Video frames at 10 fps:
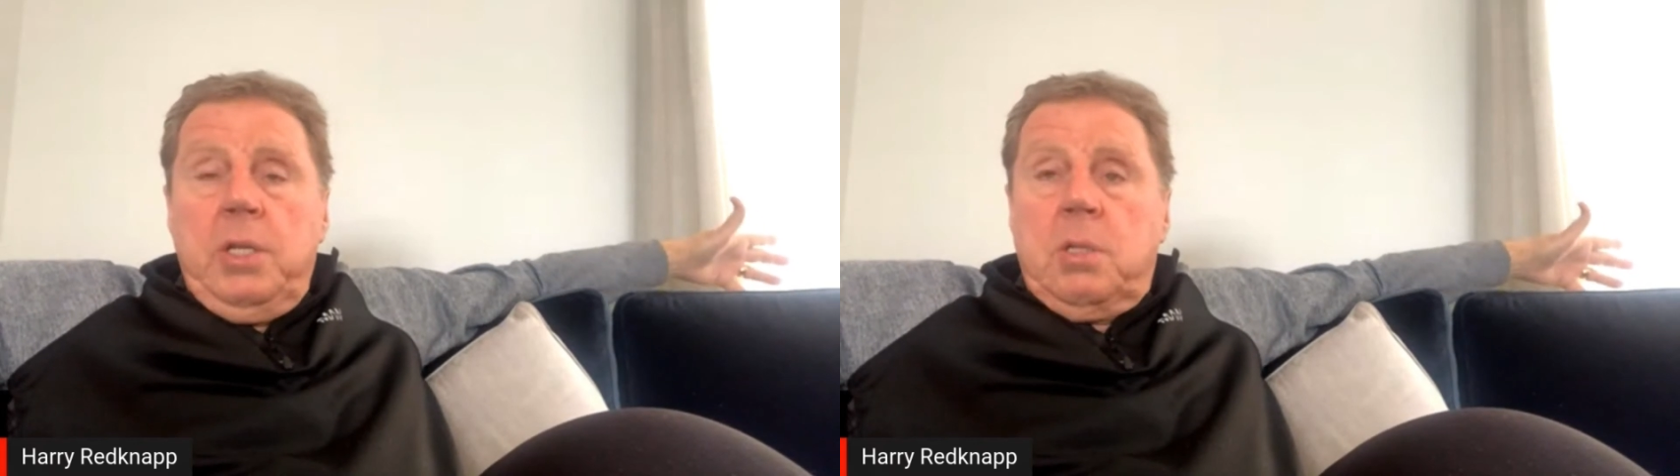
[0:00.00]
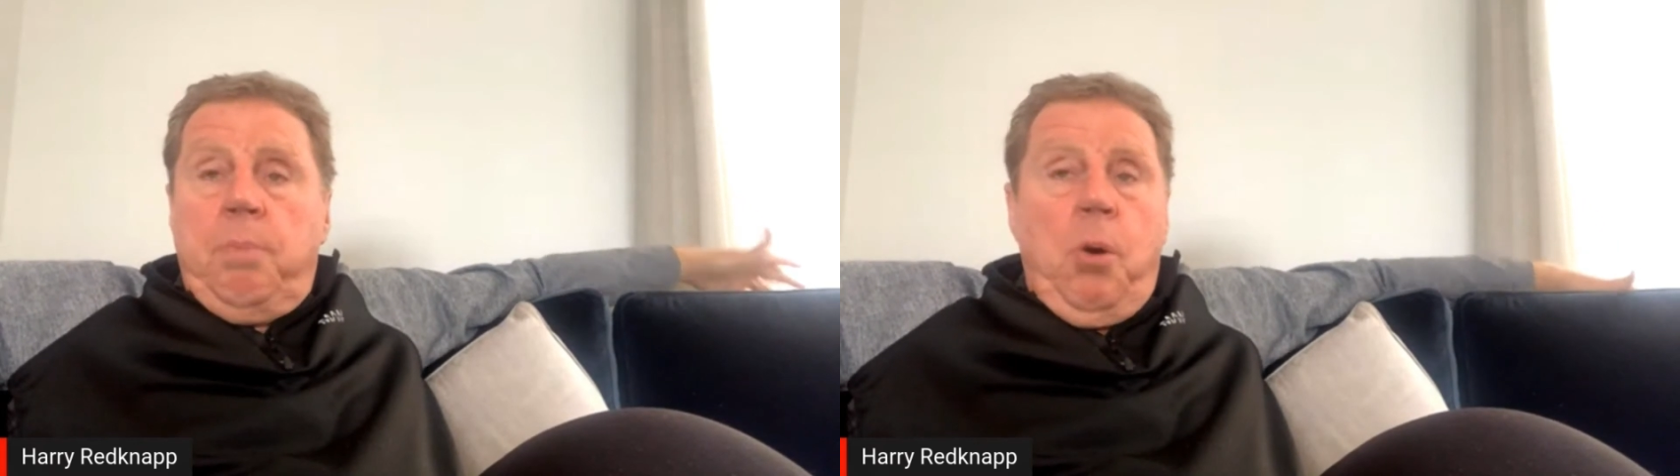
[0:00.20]

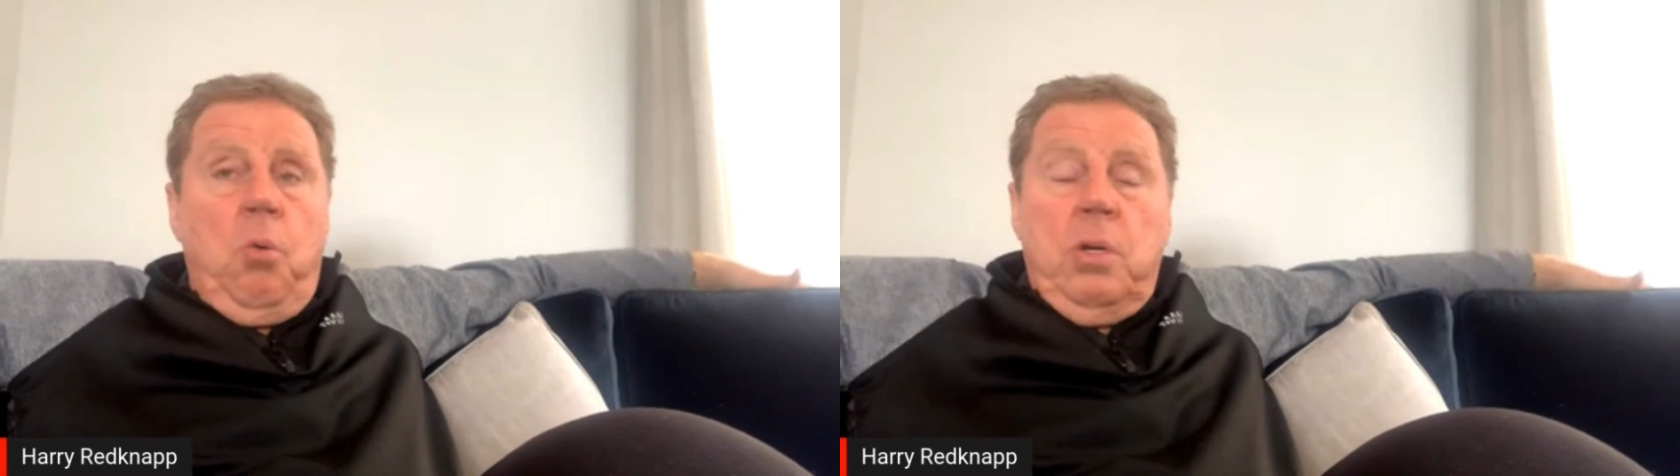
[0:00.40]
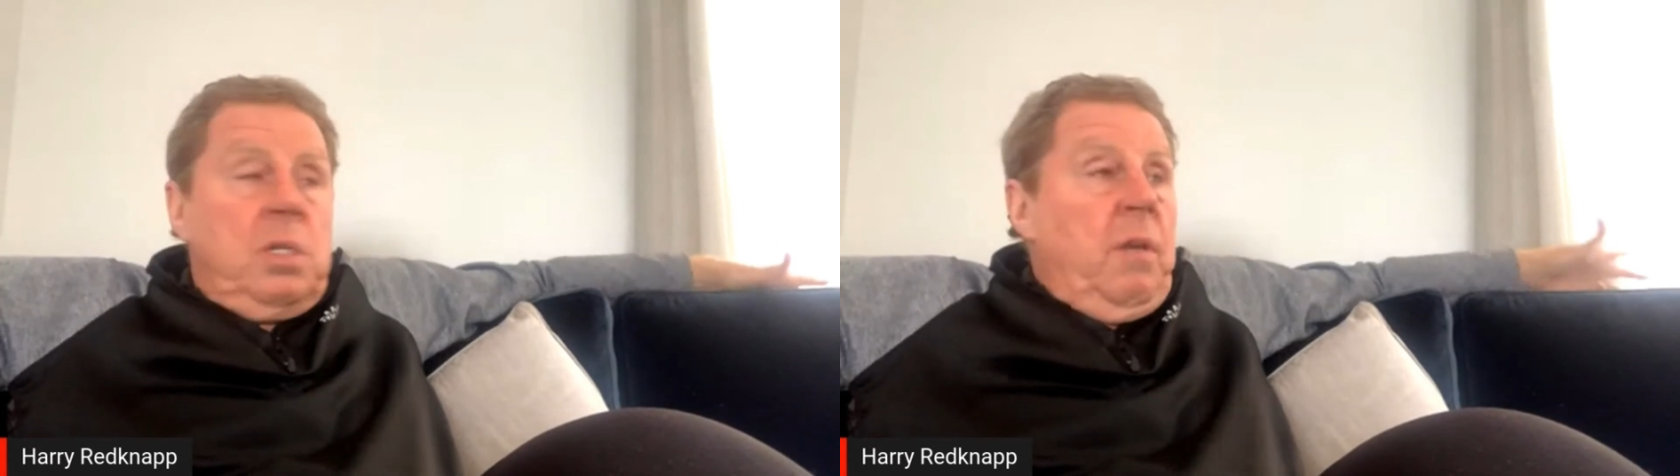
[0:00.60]

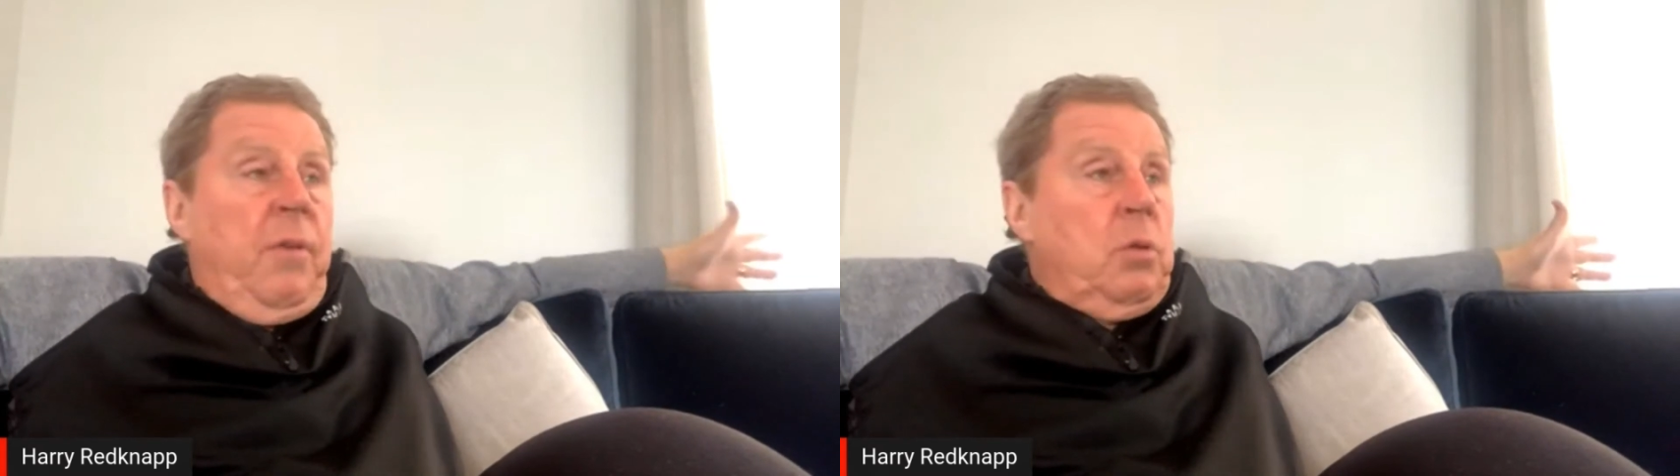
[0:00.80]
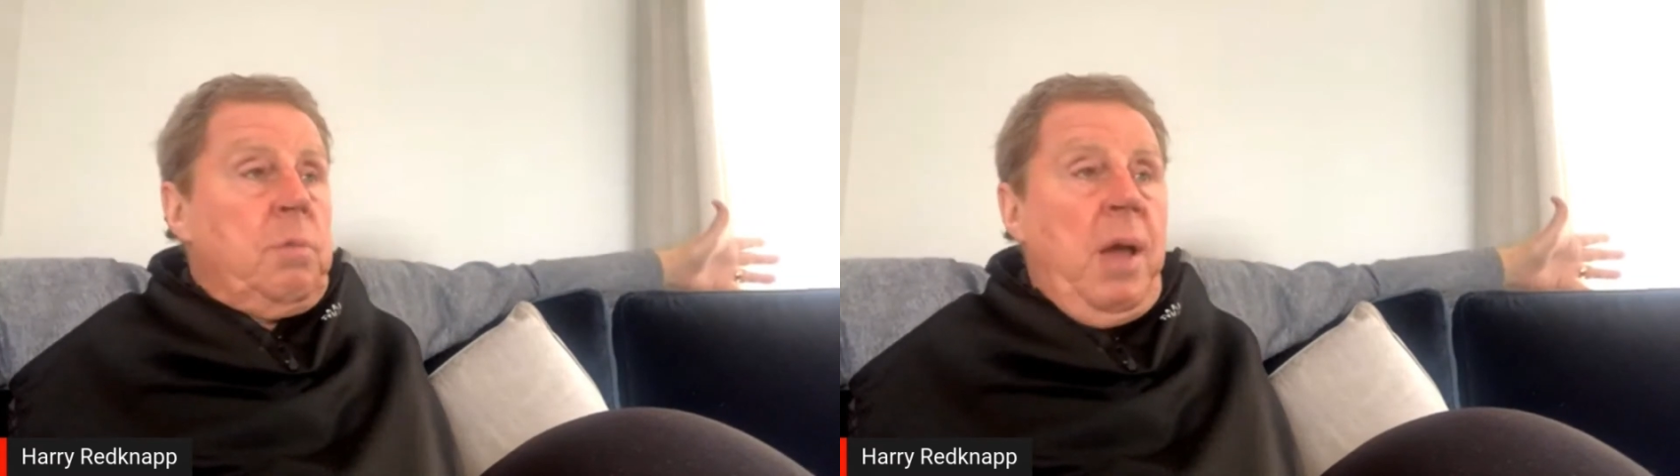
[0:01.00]
supporters if
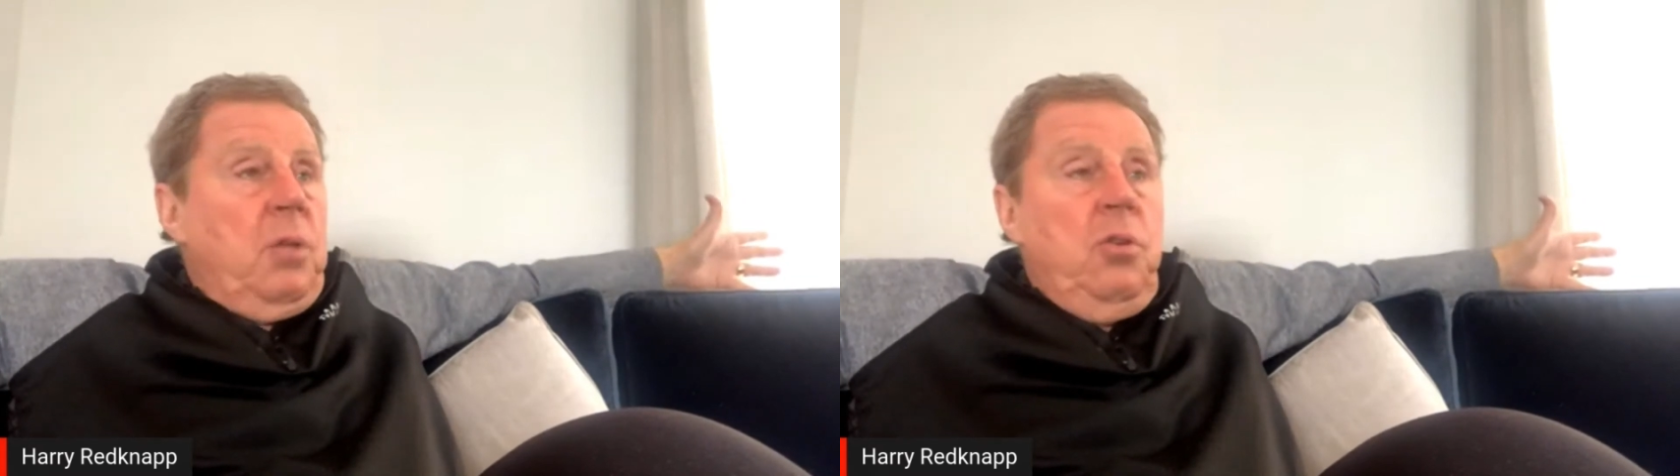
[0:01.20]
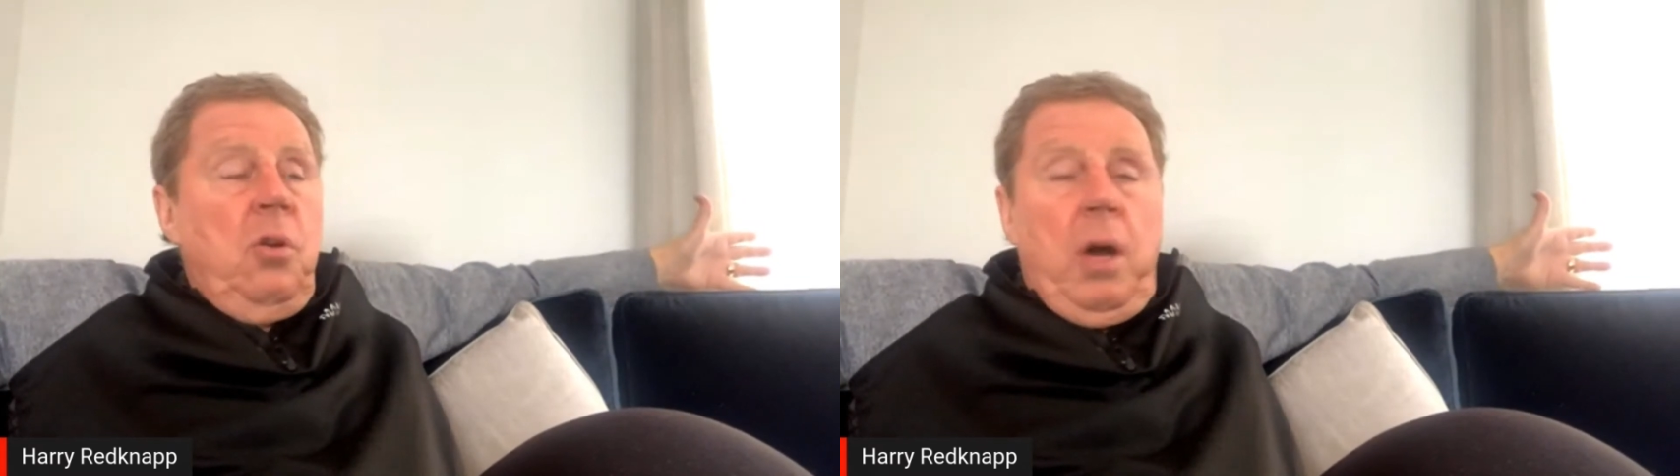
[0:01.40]
it was Man
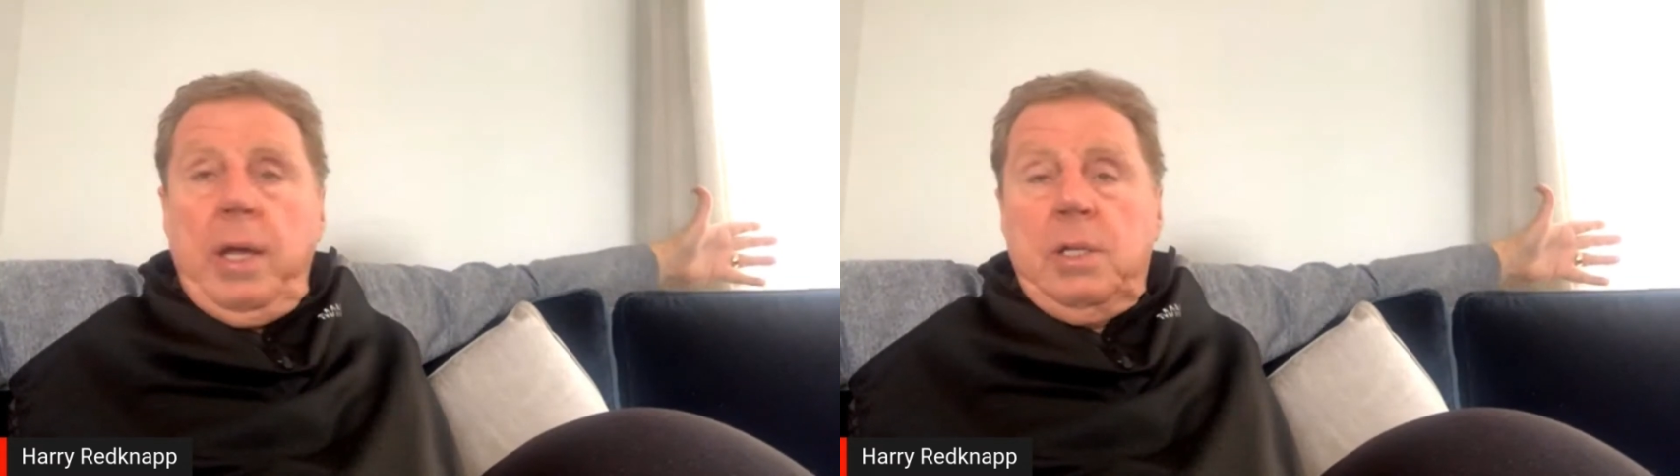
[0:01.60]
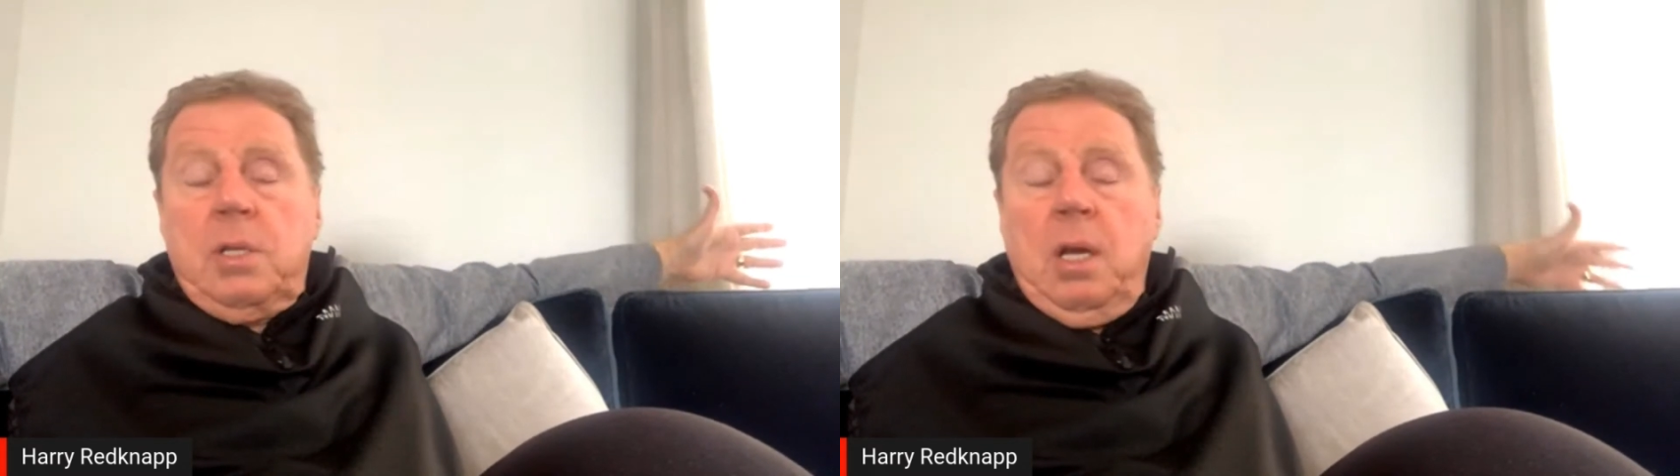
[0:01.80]

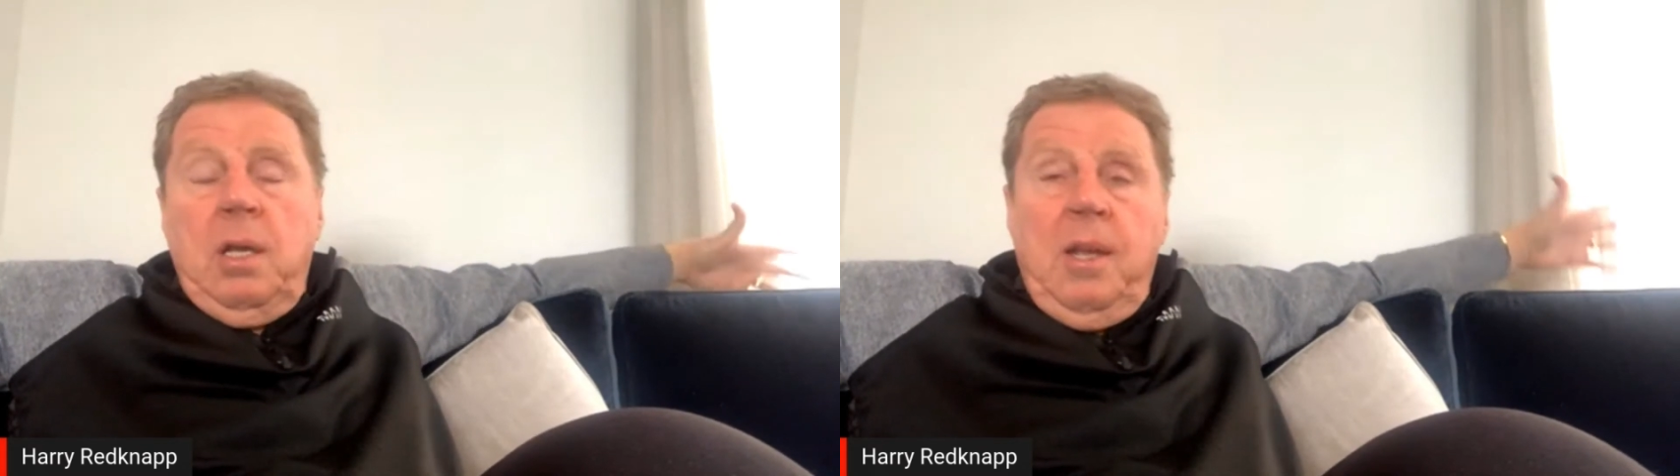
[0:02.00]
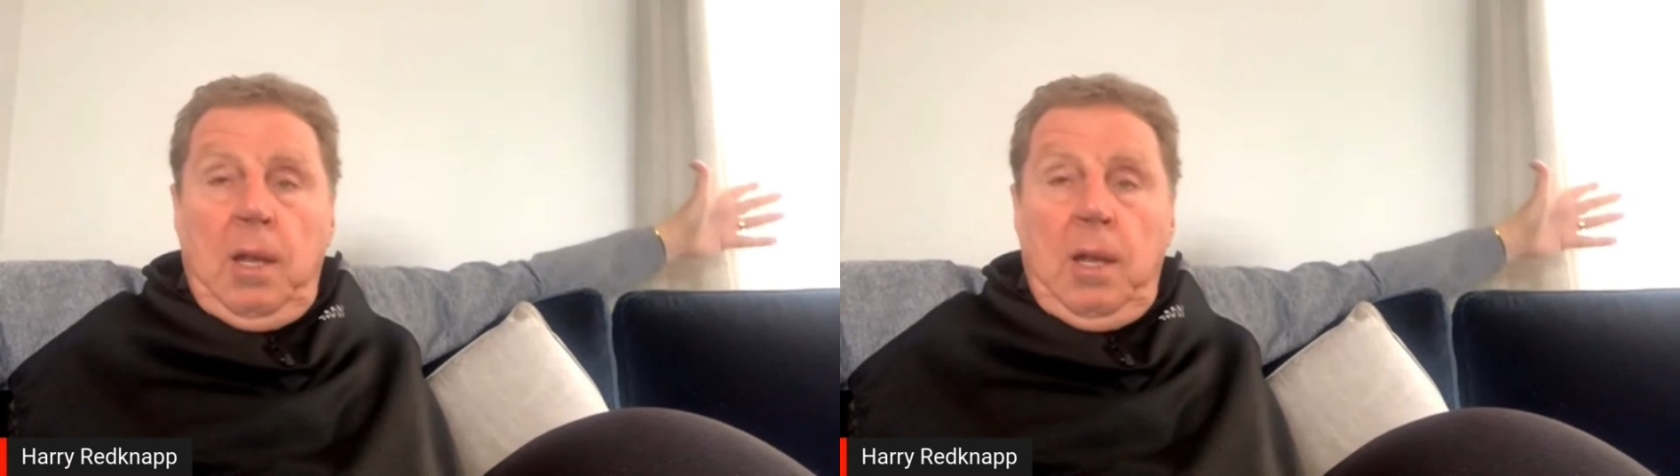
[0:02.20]
United, say.